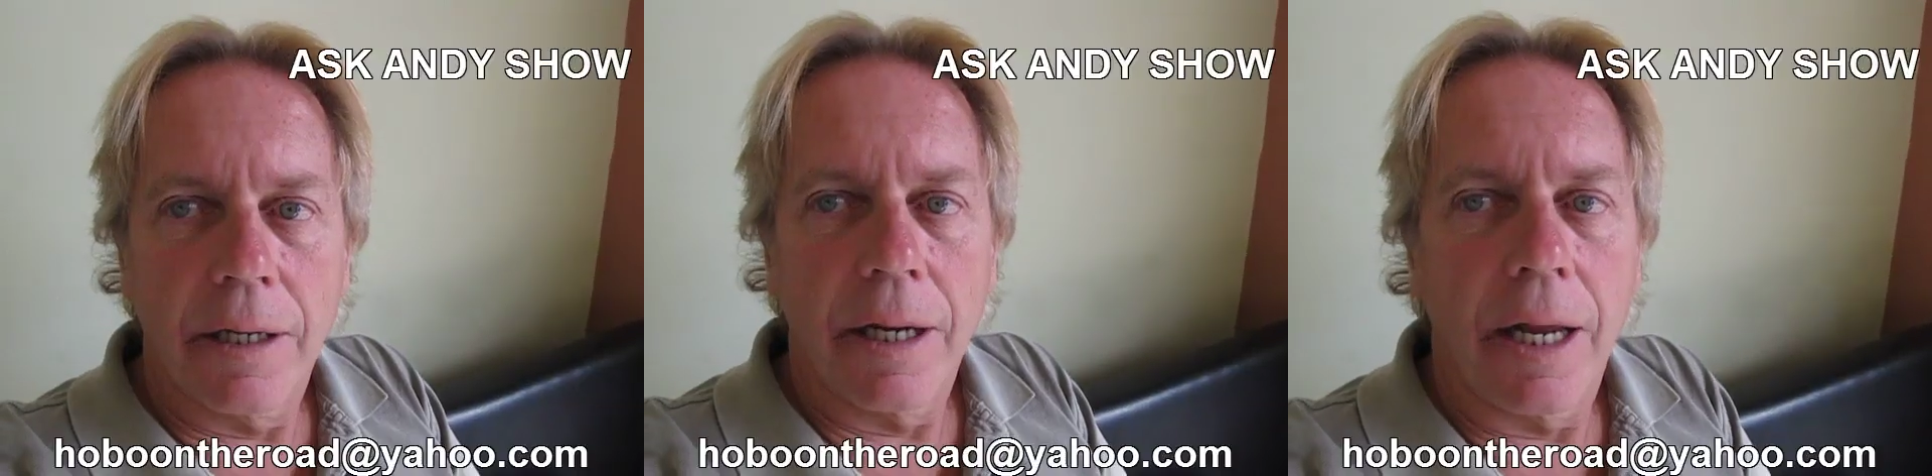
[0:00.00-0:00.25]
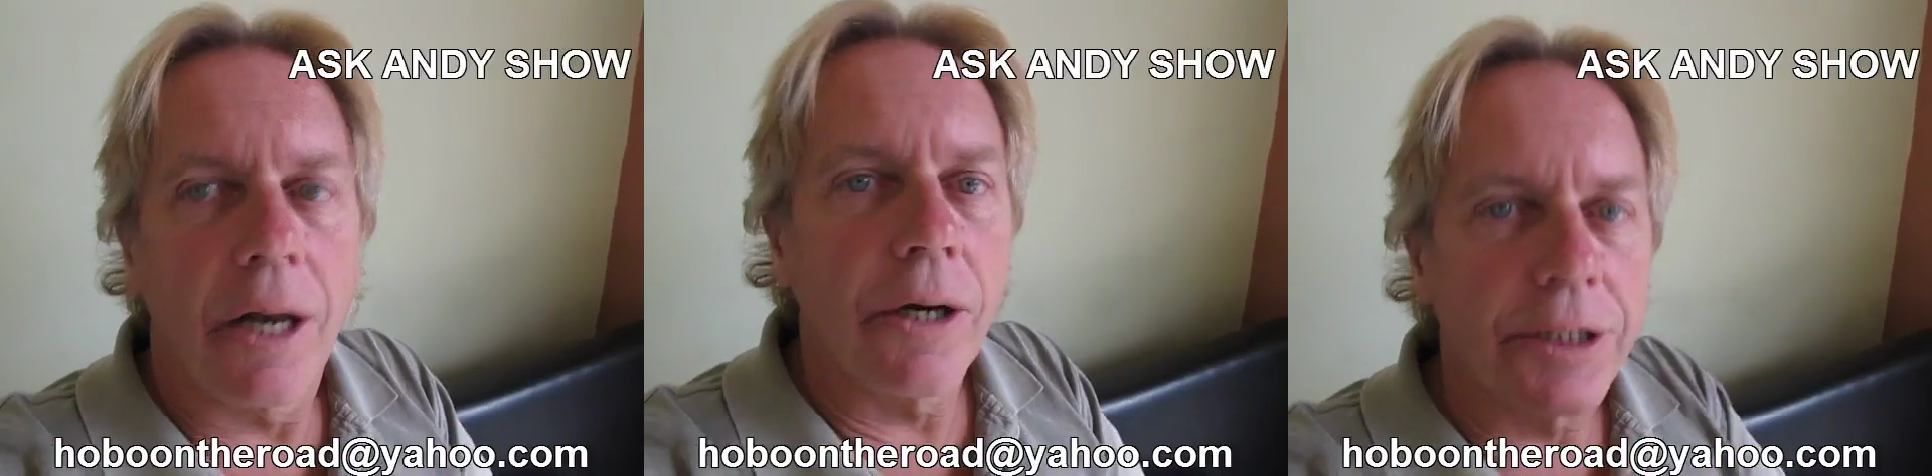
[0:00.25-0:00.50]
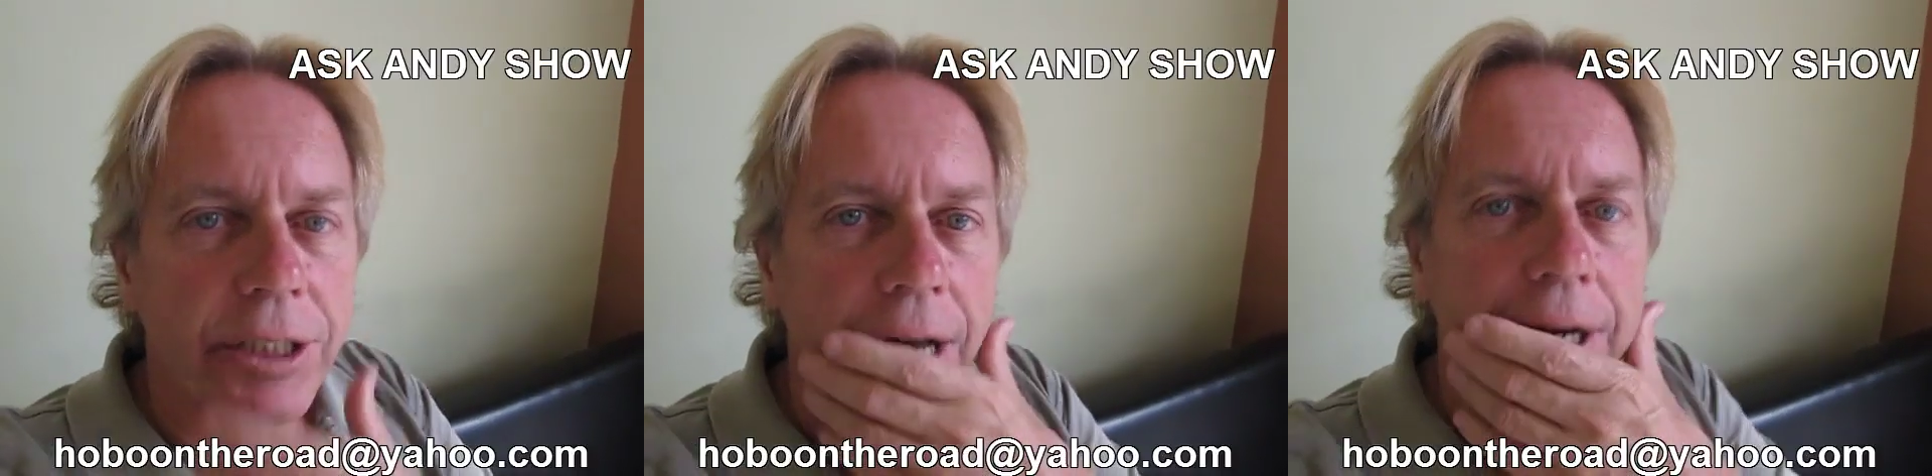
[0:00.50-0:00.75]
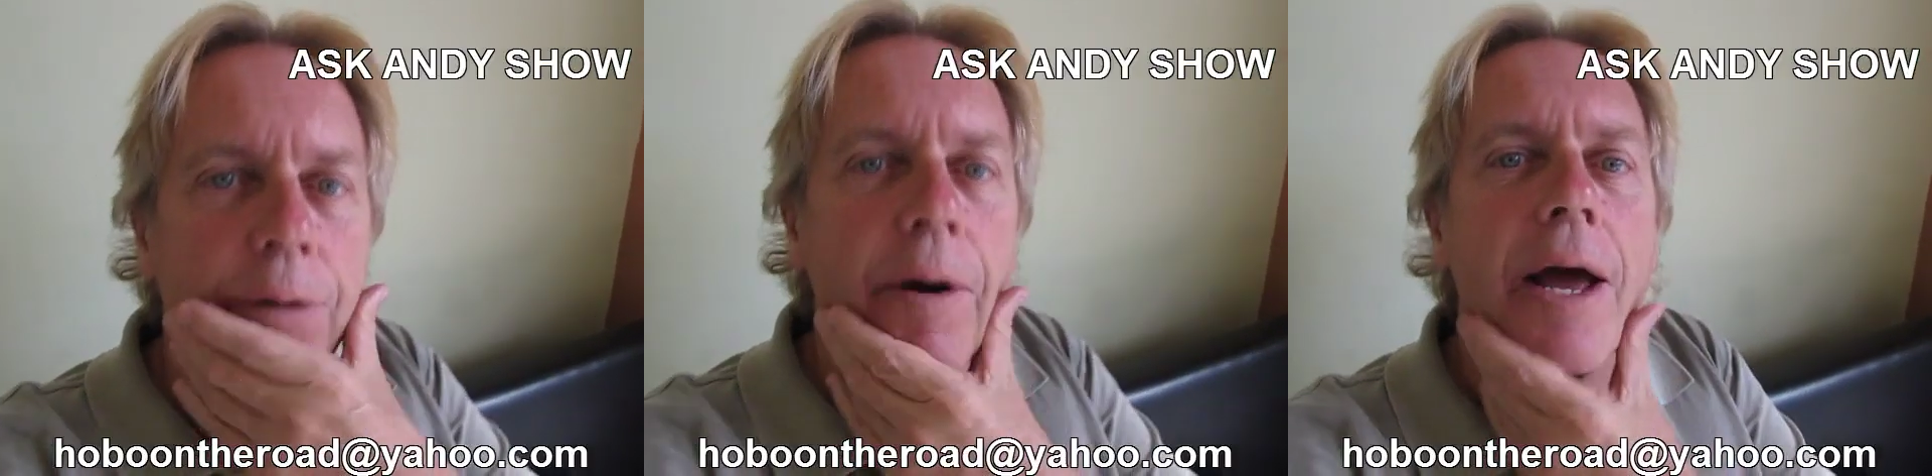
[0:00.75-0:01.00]
Hello, it's
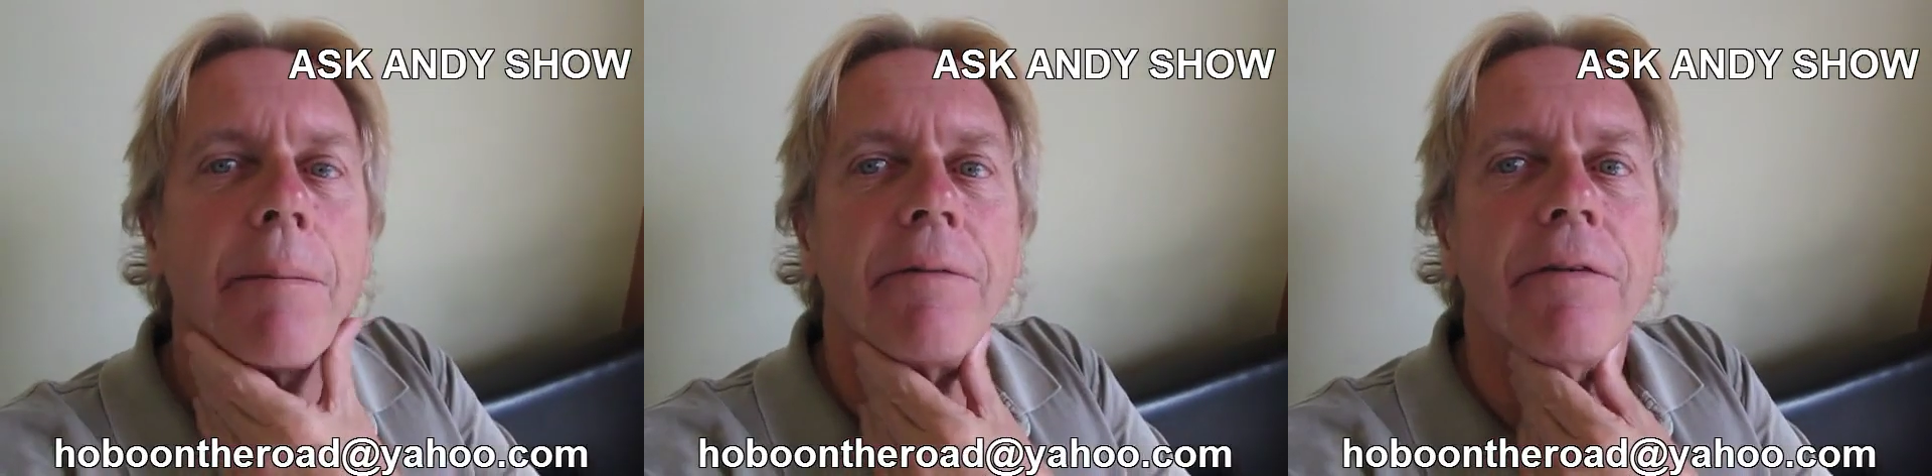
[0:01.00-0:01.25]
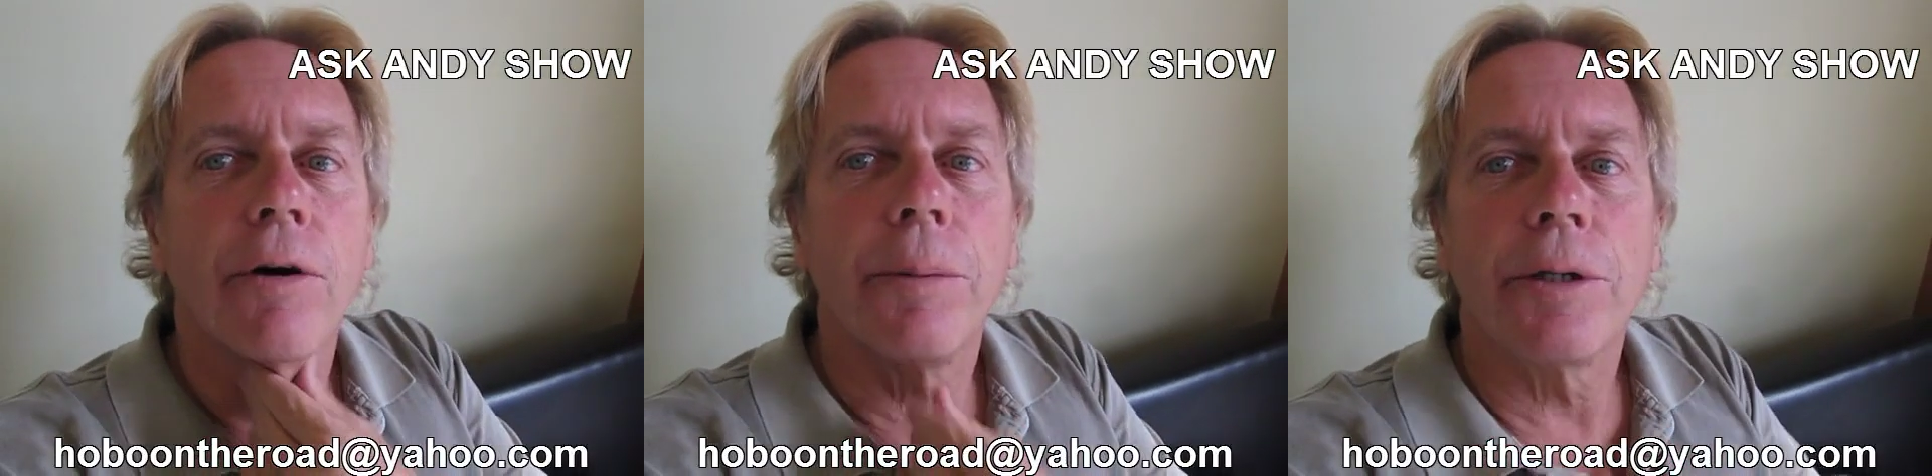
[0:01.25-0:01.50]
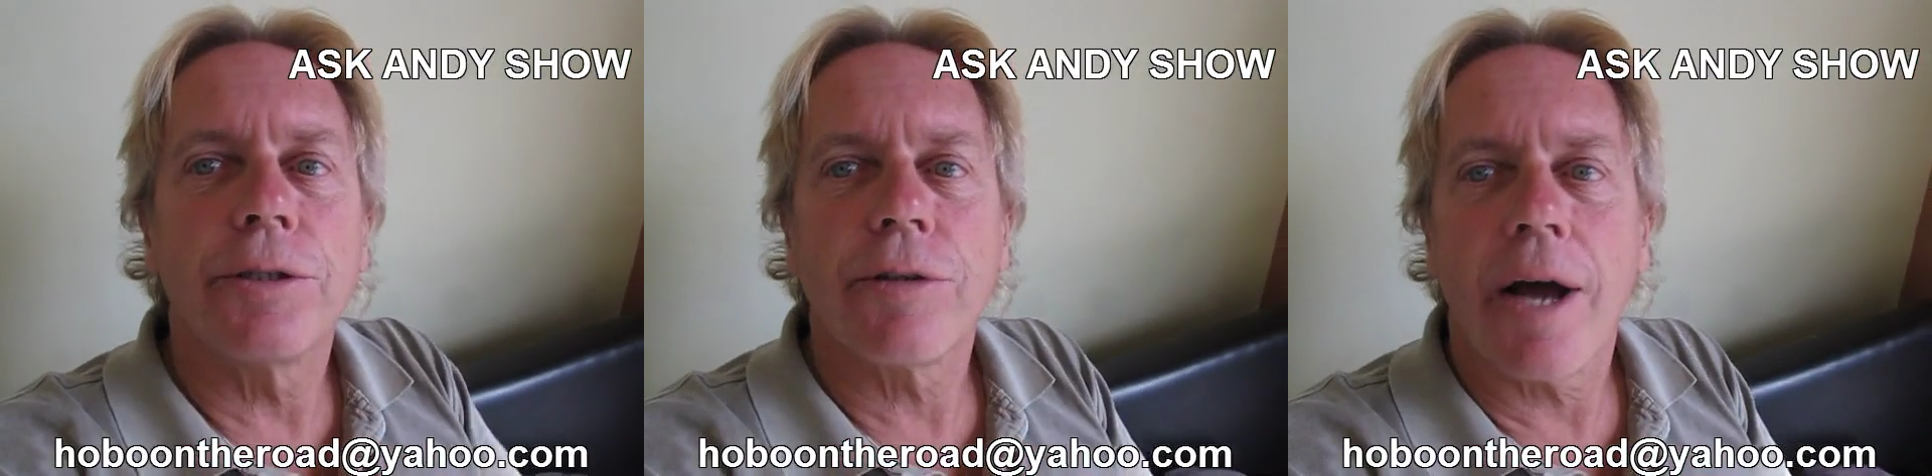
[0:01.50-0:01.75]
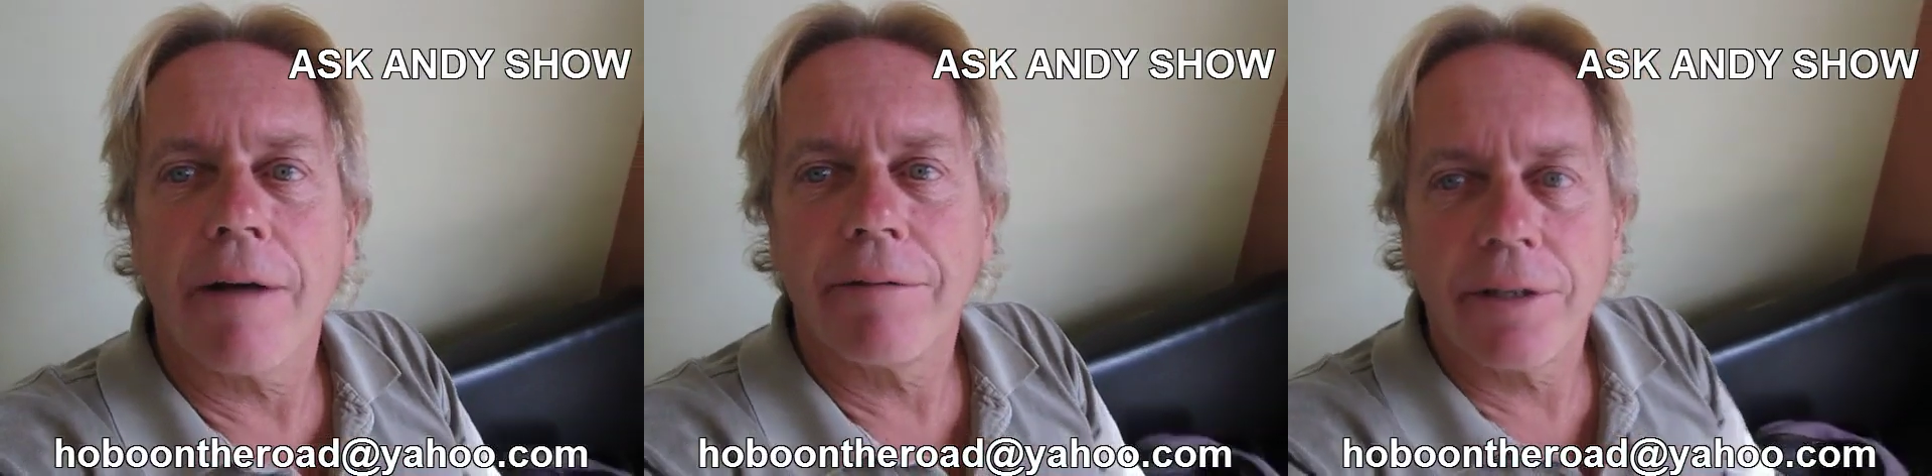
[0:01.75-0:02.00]
Graham of Hobo
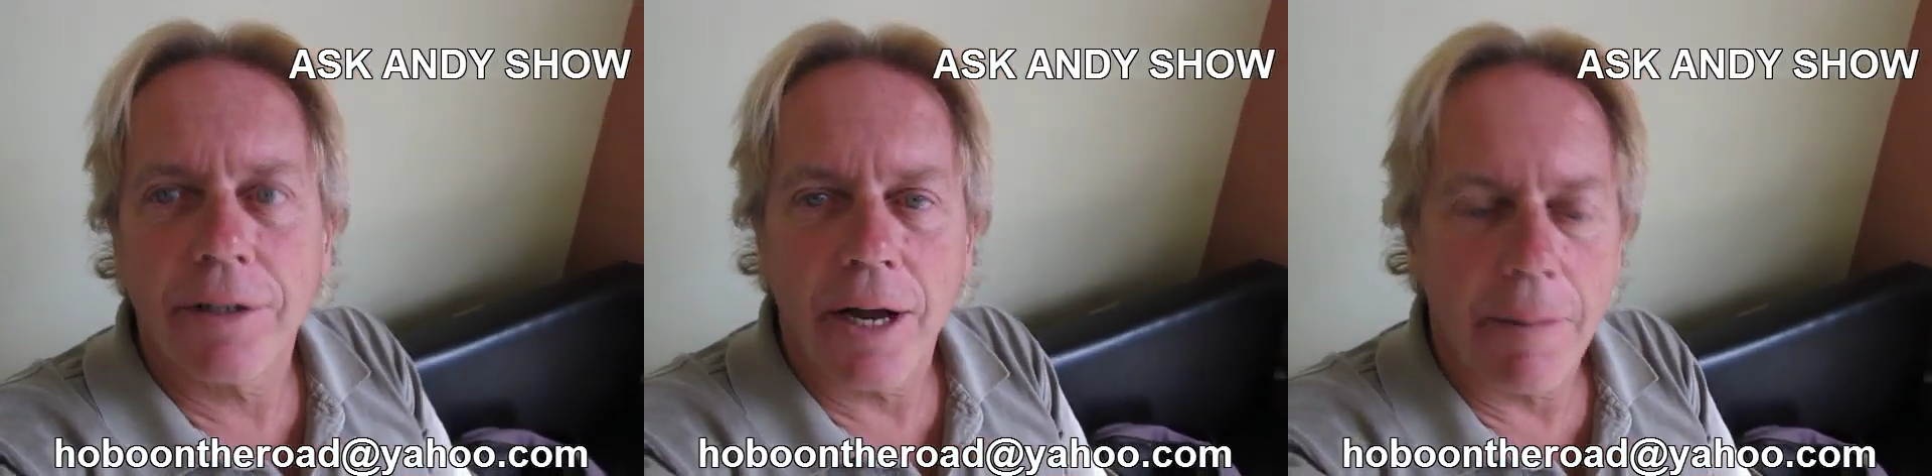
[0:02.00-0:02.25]
Traveler.